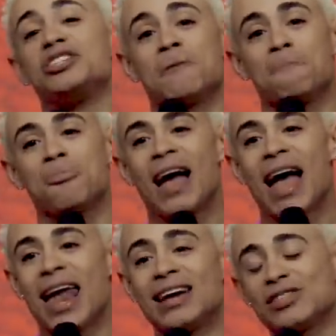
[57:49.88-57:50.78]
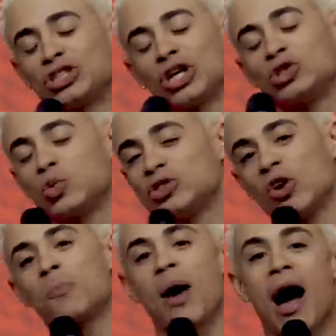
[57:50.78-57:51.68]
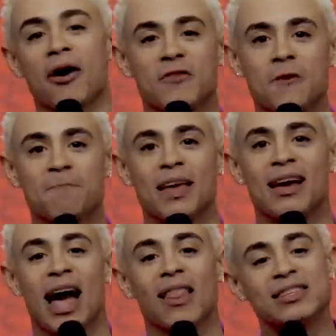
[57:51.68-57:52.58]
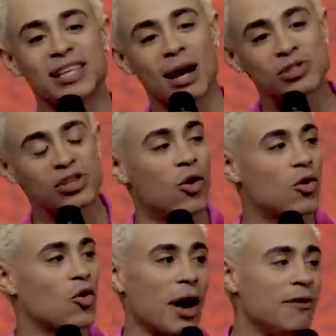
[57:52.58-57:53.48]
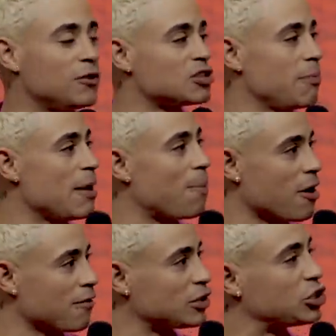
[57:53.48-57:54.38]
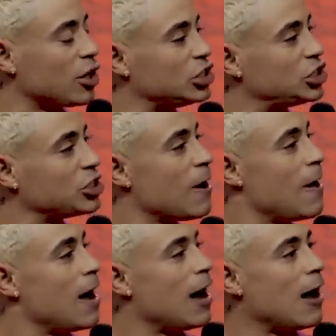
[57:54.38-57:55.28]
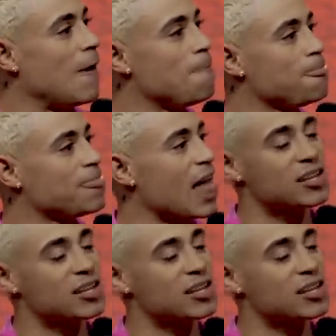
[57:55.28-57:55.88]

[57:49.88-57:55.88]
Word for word: decision. And as a church, we're so proud of you. Hey, listen, I'm so grateful to be a part of a church um,